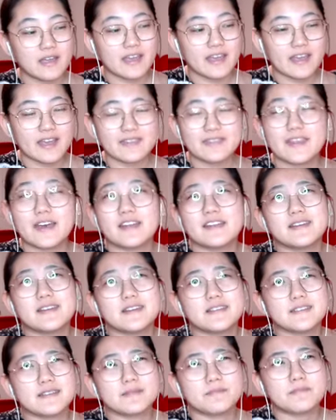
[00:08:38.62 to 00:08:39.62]
and that it
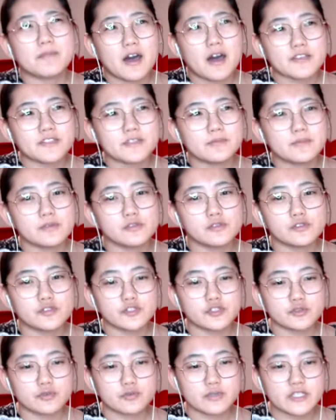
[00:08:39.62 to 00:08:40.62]
is impossible
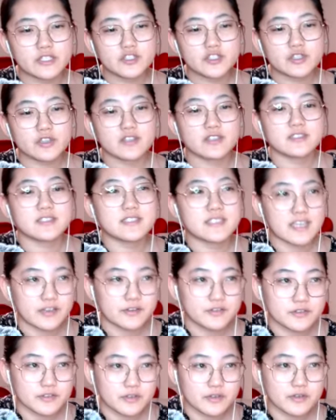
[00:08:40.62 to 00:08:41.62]
to reach the
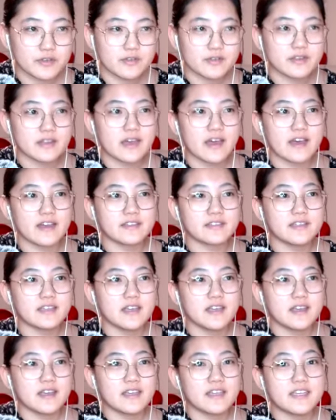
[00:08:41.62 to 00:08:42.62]
standard that
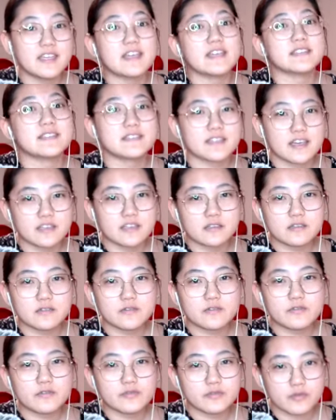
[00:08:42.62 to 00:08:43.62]
he has set
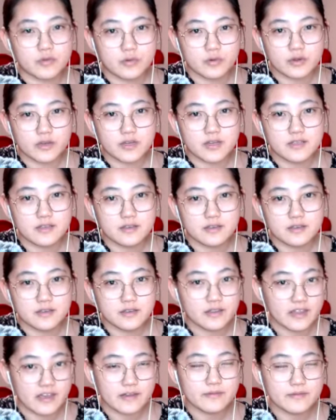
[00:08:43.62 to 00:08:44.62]
for
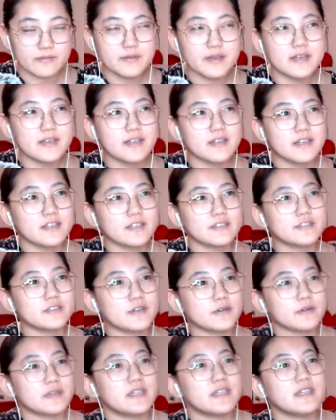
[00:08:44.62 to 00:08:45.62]
them.
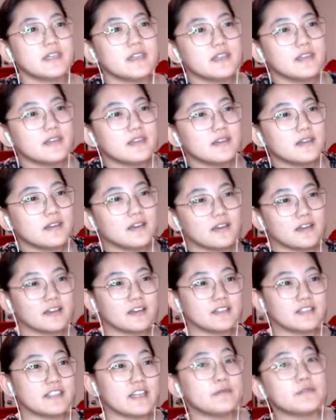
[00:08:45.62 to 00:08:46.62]
So he
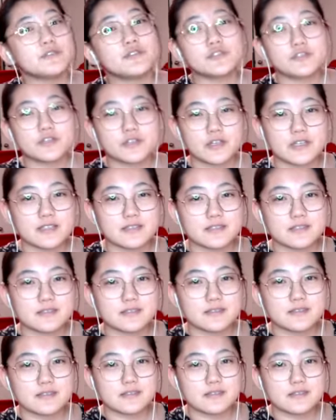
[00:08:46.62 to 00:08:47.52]
demonstrates